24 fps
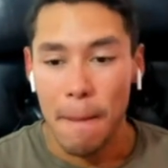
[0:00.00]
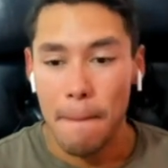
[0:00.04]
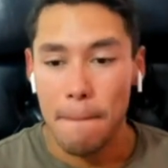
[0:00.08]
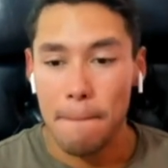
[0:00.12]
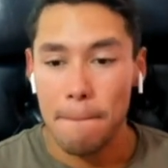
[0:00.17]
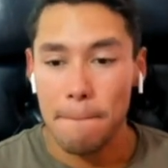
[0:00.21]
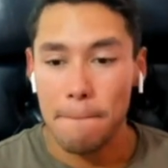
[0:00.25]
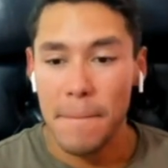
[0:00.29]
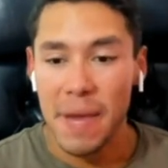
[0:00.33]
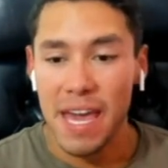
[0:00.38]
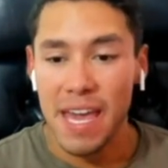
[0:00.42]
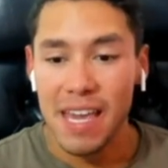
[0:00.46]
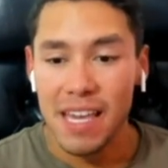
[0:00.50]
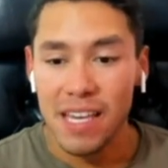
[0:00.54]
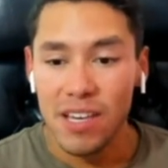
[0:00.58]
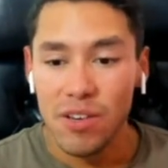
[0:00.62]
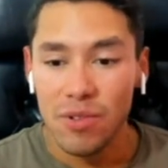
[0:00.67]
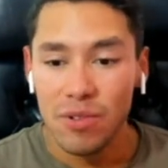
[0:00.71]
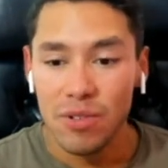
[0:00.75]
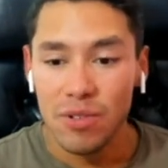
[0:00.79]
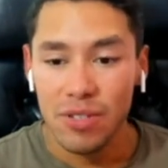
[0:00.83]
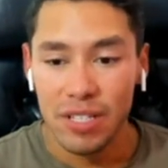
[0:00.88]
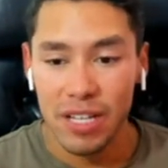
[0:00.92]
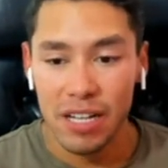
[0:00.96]
Make
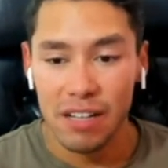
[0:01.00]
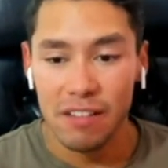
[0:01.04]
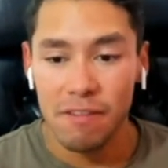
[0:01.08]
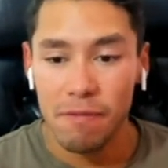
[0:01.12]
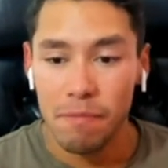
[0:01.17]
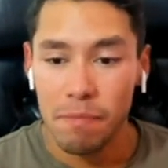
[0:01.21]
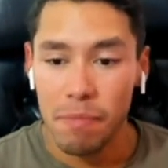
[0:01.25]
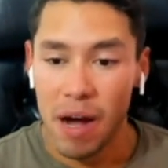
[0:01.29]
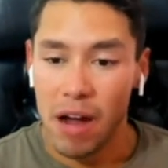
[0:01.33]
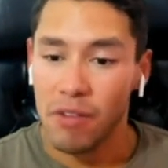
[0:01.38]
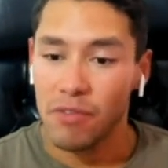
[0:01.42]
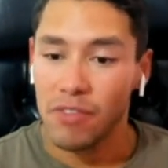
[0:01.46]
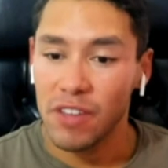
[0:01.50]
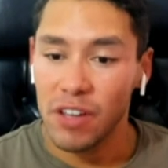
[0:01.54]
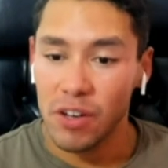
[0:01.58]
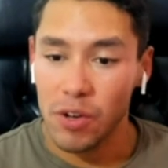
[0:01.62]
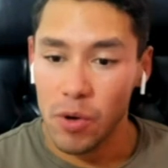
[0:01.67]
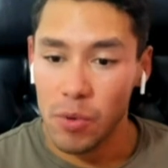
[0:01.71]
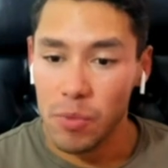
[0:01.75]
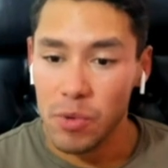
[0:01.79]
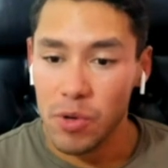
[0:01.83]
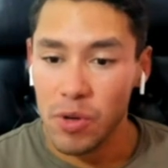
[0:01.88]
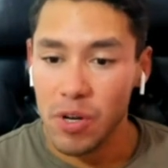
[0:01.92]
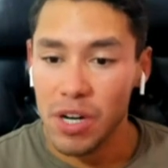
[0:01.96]
yourself part of the
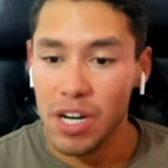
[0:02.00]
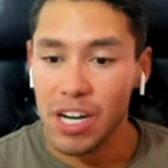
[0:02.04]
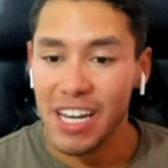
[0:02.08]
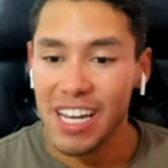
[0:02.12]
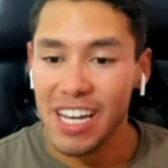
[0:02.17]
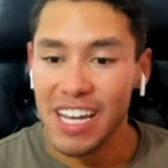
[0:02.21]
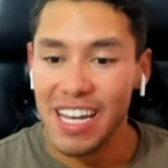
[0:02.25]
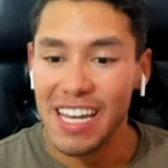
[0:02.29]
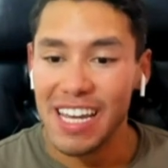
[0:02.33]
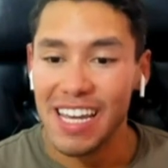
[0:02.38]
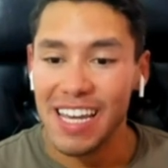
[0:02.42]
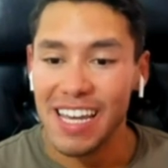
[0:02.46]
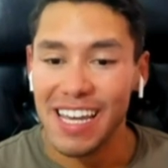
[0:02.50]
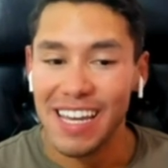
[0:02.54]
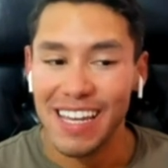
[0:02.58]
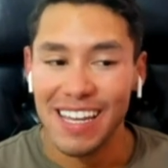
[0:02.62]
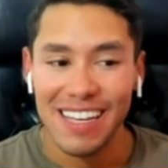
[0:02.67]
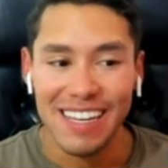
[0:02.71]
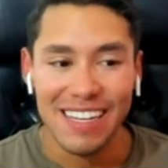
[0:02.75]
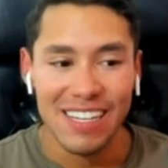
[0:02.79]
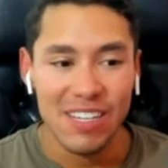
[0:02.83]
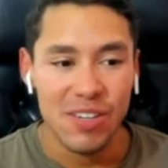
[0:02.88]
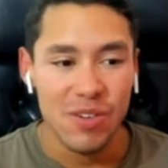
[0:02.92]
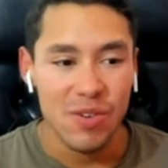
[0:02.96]
community,
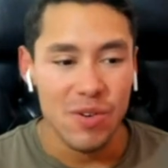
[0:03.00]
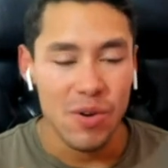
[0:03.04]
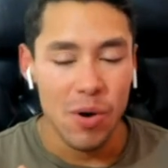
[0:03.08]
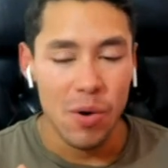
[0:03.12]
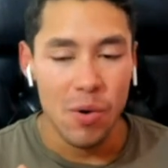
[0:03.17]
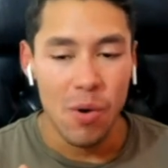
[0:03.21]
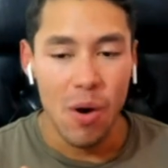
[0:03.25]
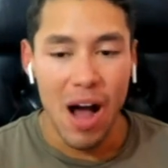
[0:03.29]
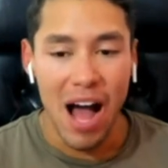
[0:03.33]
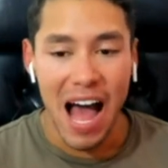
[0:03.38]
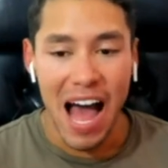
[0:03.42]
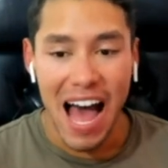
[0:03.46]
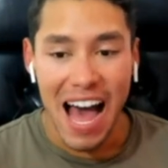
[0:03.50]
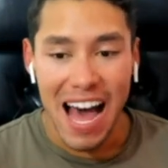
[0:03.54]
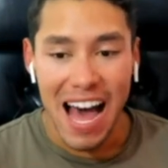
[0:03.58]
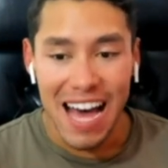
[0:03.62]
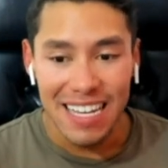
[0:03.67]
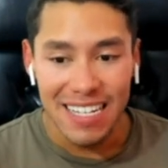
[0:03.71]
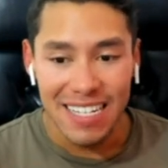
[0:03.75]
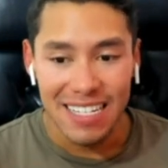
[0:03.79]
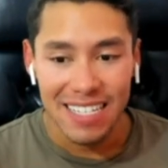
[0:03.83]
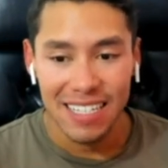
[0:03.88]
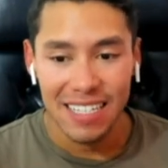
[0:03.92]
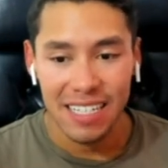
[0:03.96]
you know,
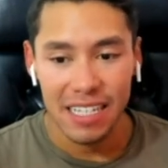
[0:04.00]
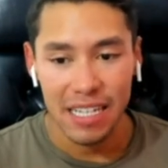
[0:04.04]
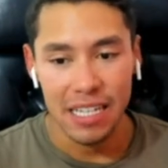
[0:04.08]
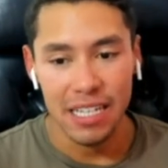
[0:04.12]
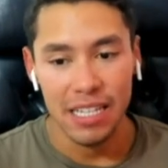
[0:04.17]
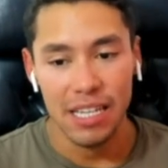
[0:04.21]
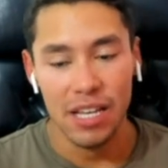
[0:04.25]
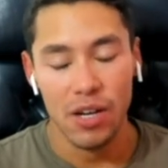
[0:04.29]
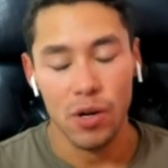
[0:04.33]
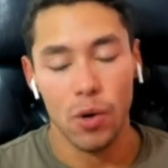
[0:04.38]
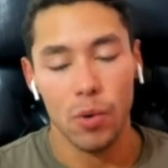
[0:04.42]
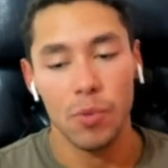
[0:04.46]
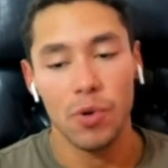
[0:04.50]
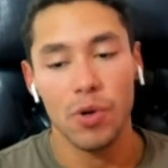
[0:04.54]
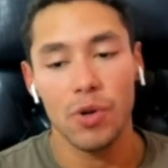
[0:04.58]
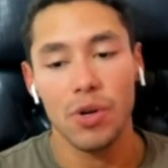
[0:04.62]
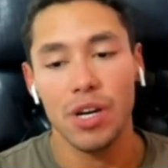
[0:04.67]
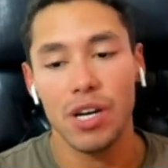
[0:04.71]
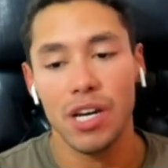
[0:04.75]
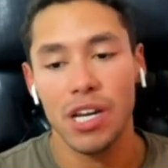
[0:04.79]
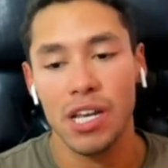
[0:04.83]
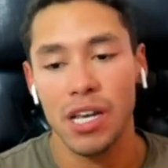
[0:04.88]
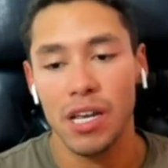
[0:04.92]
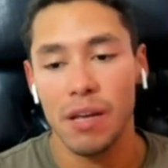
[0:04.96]
ask in the
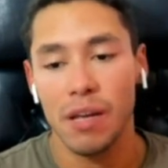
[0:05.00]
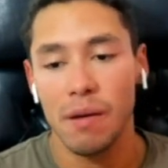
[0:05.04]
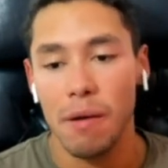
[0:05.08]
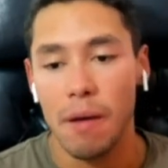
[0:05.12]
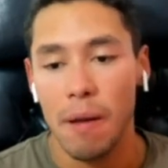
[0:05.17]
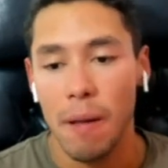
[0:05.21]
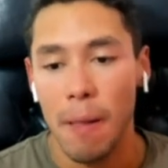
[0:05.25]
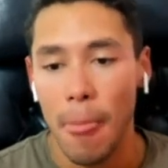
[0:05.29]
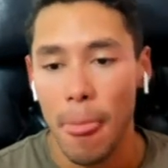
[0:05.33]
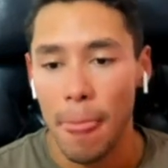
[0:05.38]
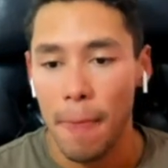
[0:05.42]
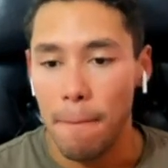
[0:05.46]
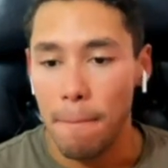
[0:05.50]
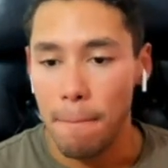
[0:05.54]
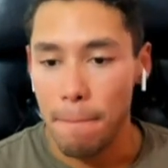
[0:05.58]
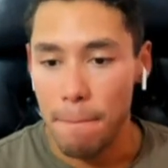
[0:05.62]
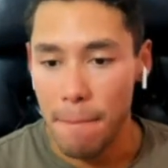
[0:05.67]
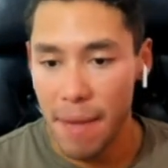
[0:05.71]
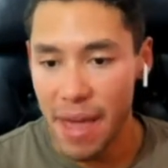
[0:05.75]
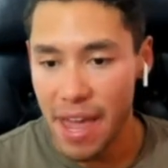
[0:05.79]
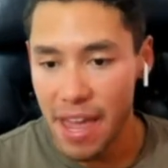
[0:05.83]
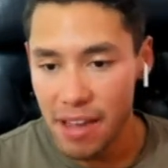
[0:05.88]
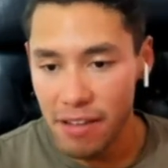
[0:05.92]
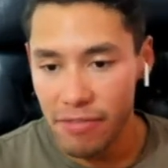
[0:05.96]
community,
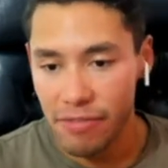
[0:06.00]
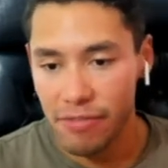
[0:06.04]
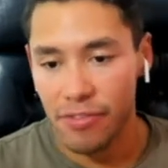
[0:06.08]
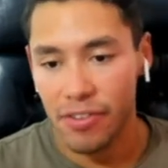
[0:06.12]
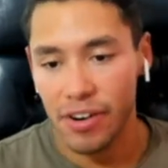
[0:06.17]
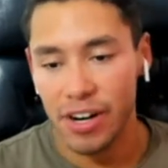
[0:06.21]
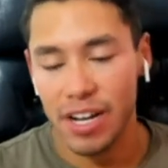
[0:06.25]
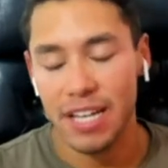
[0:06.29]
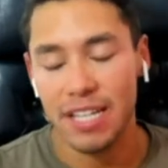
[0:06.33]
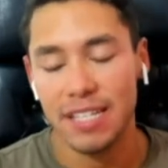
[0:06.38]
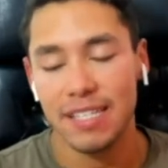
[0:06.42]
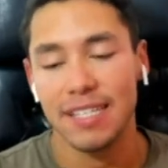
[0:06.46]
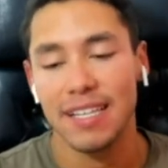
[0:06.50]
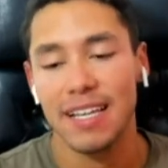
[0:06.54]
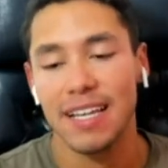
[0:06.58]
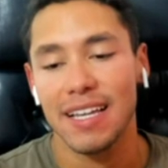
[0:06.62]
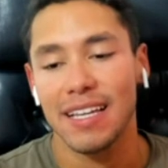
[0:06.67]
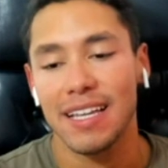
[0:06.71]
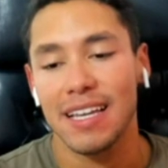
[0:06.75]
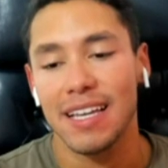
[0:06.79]
make friends.